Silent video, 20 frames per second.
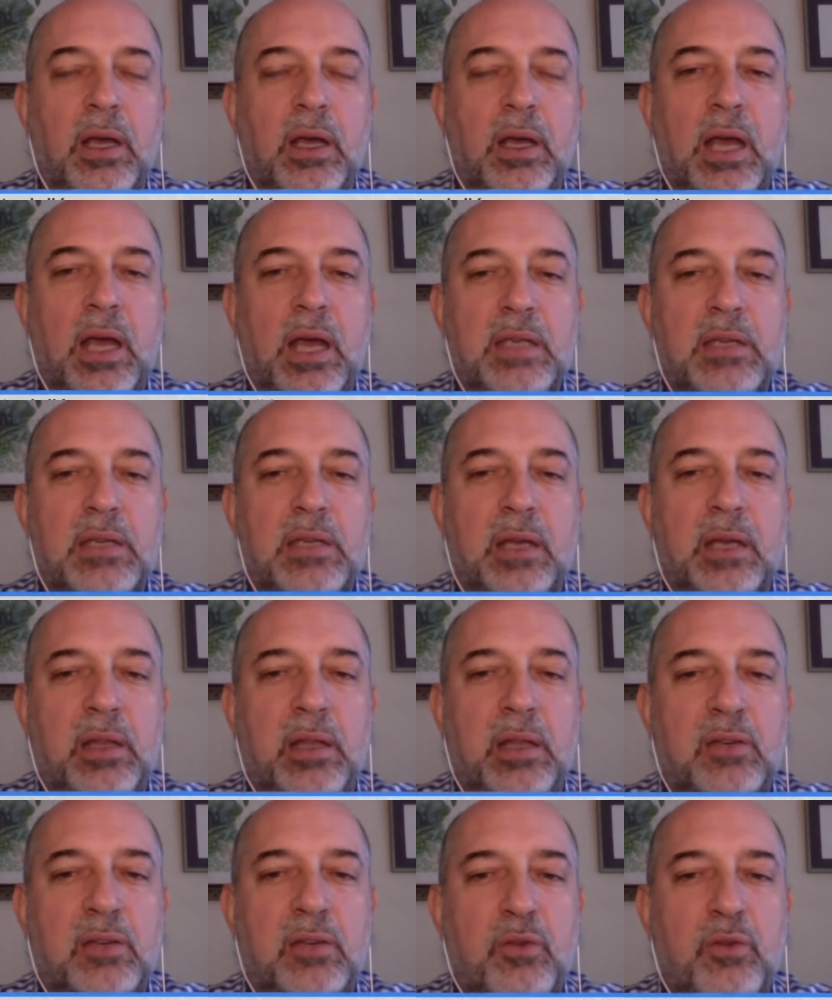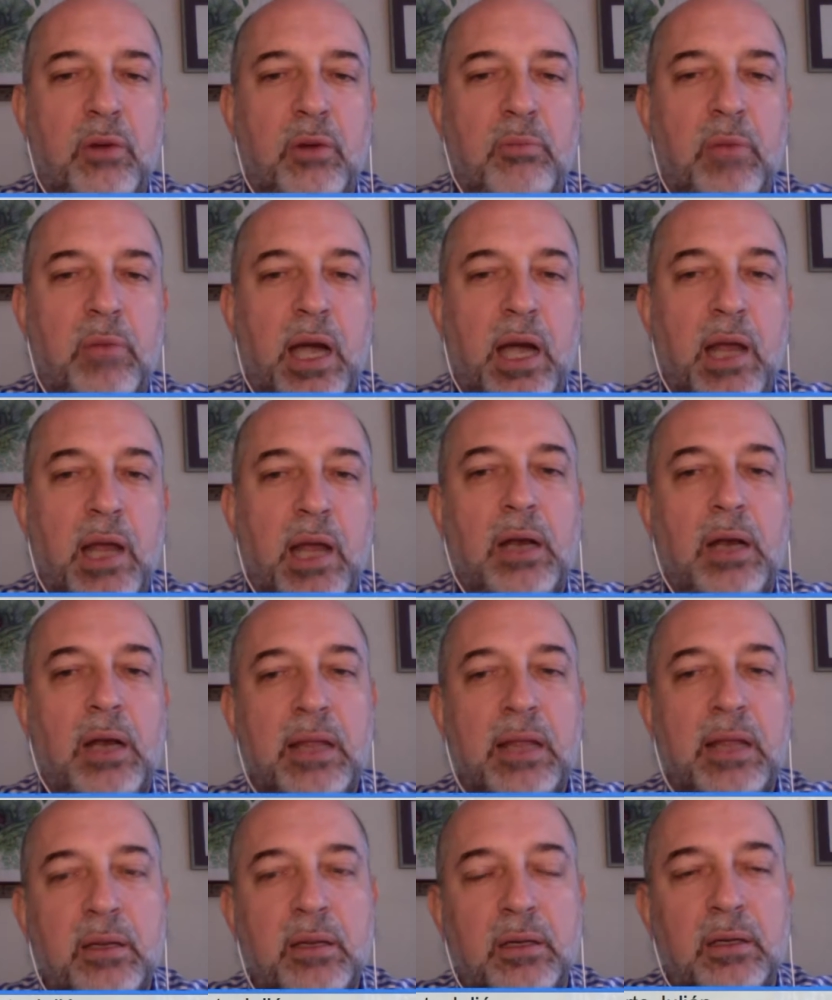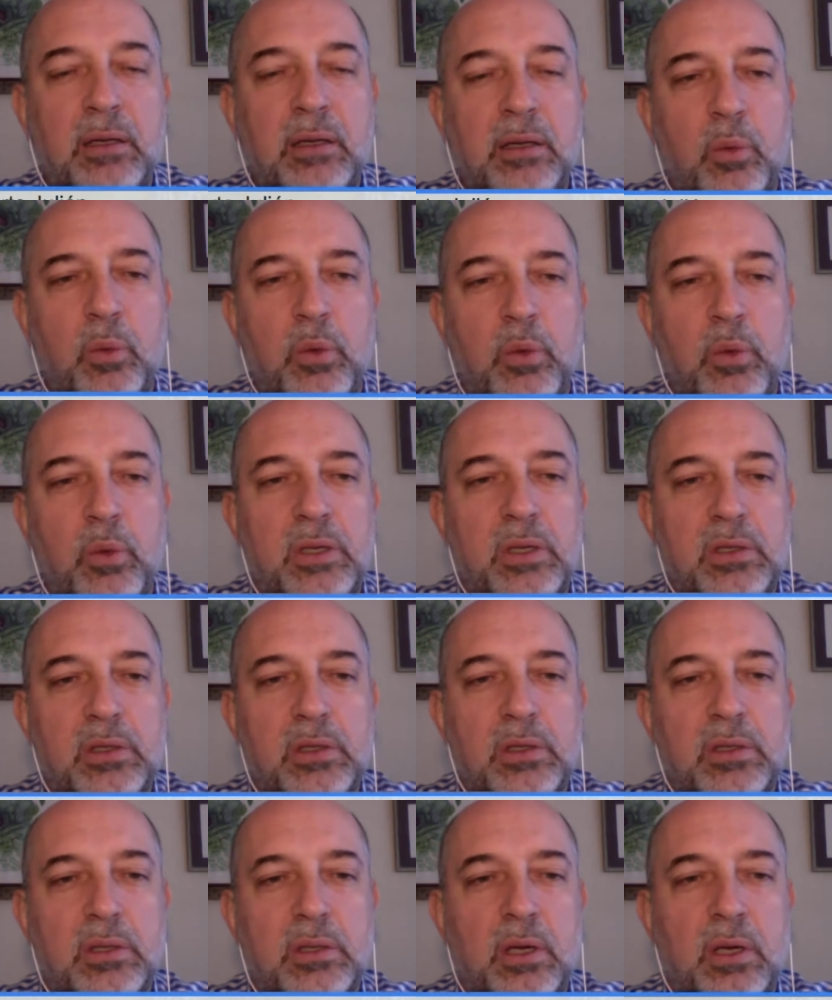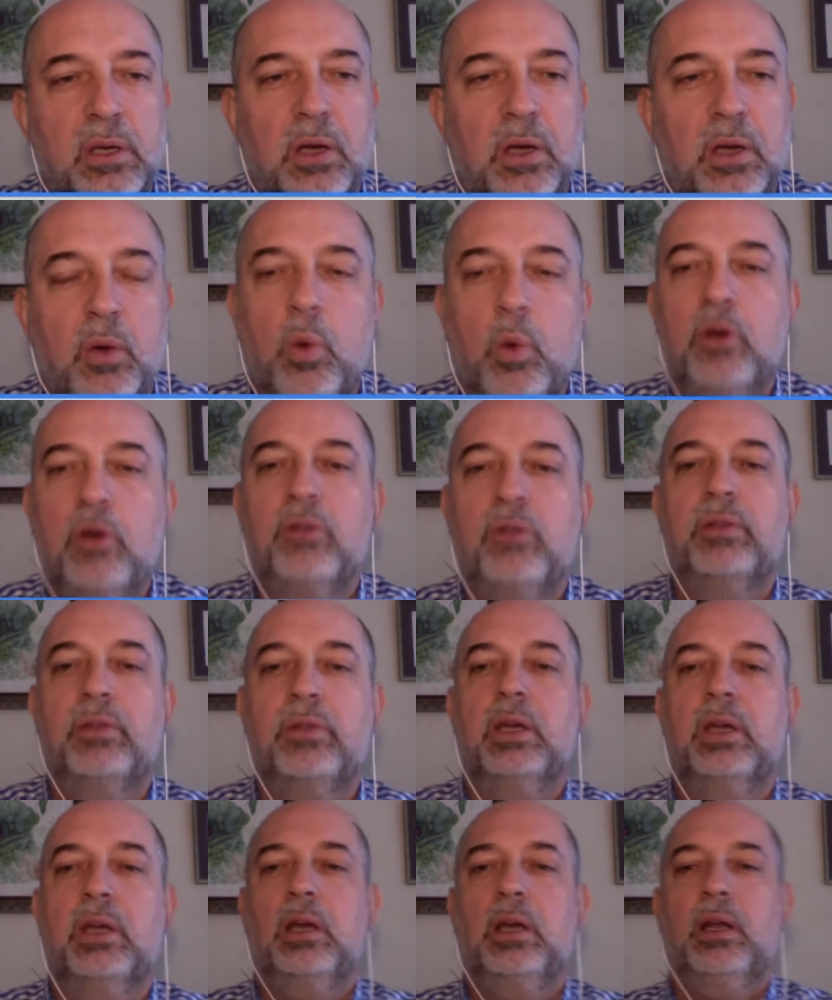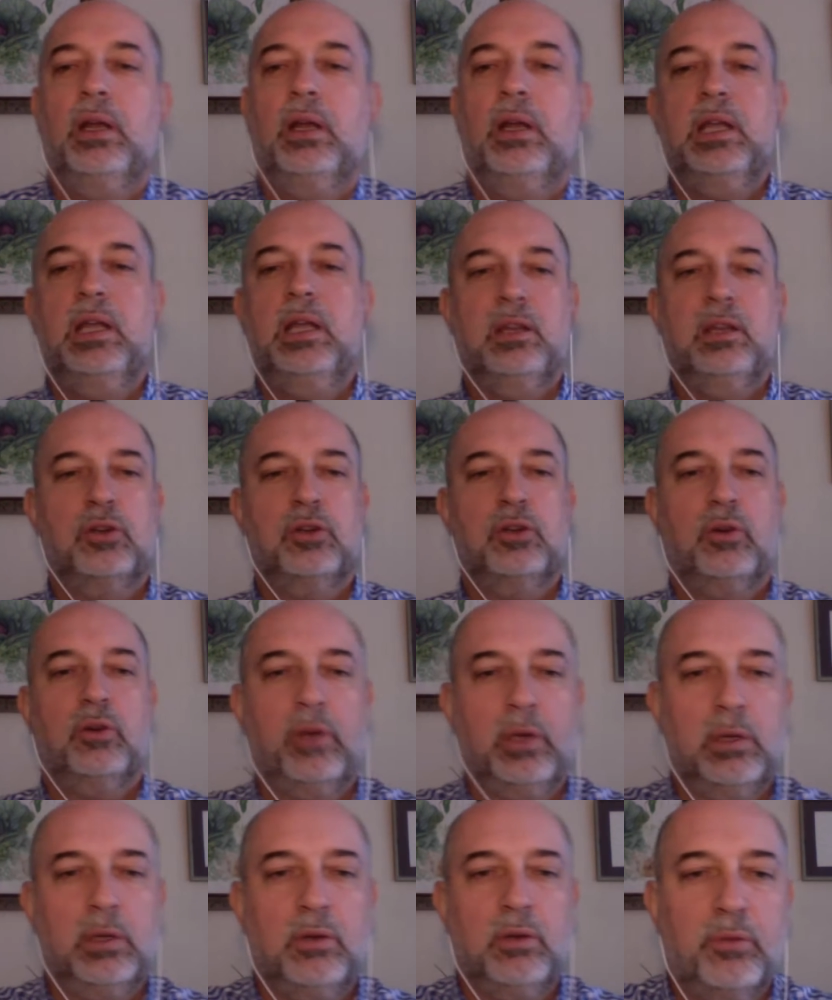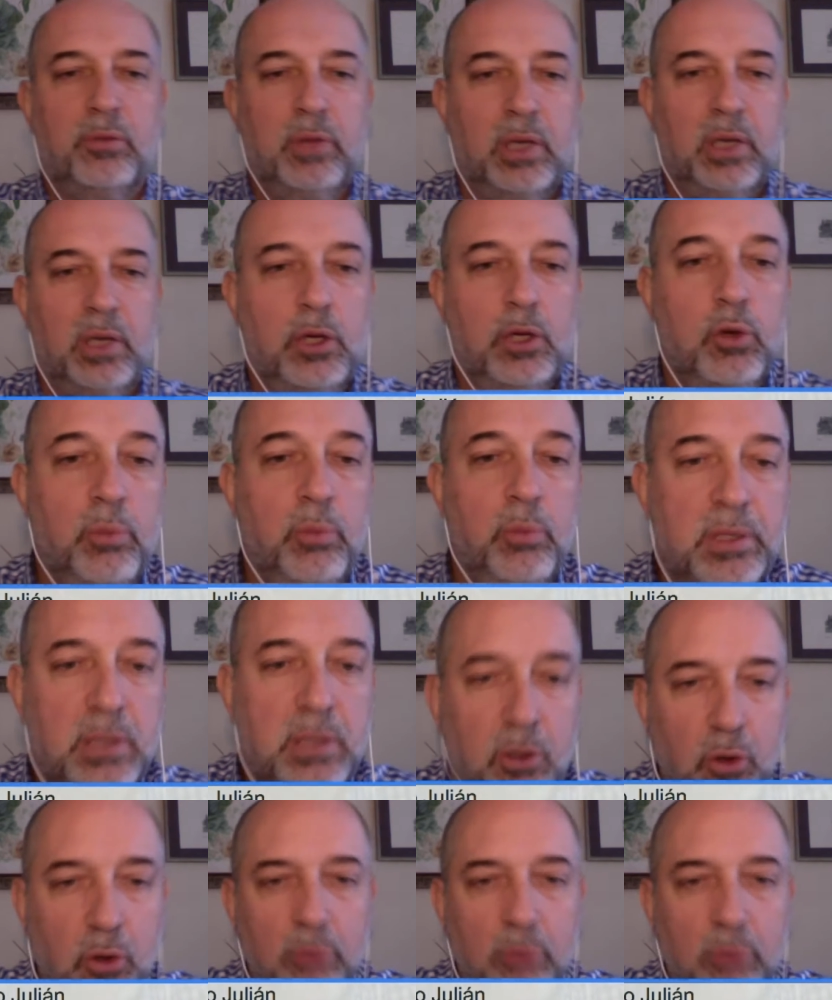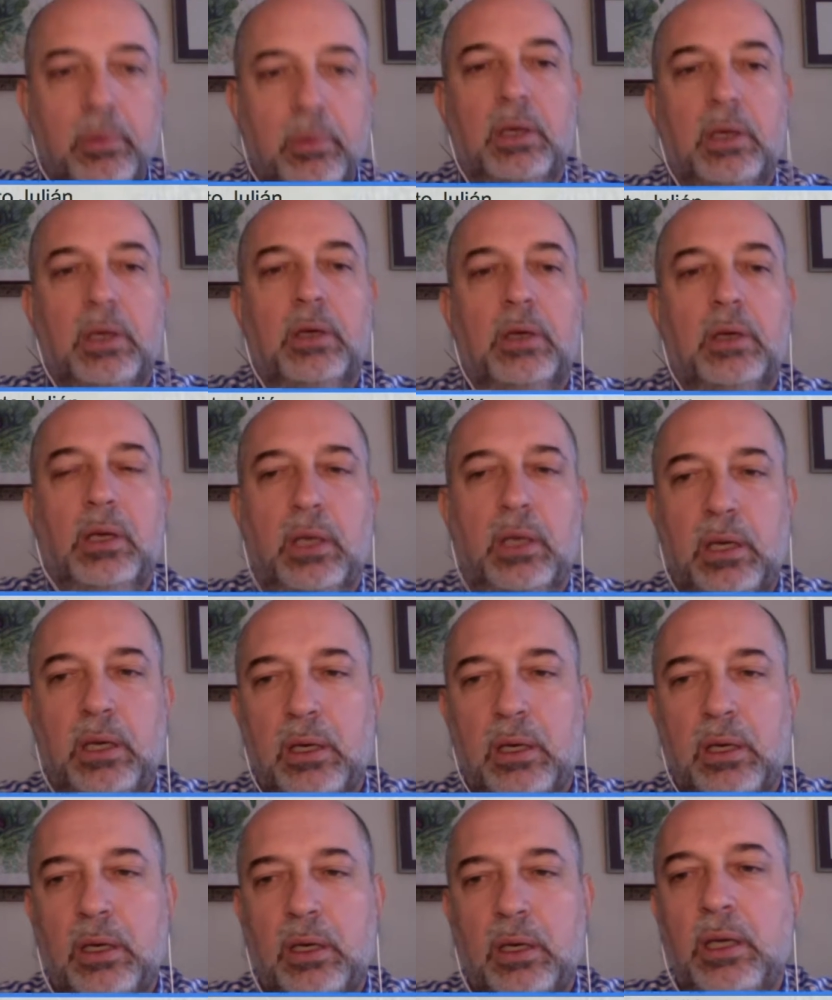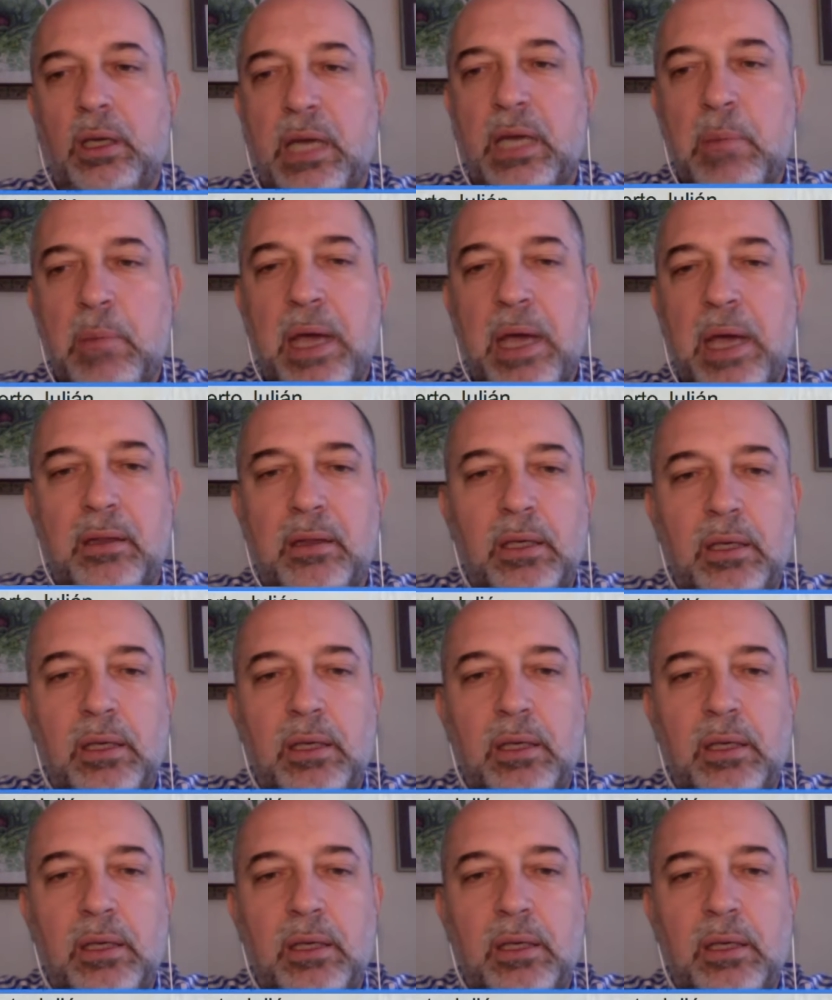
genetics from Eric Lander, which is one of the leaders of the human genome in MIT.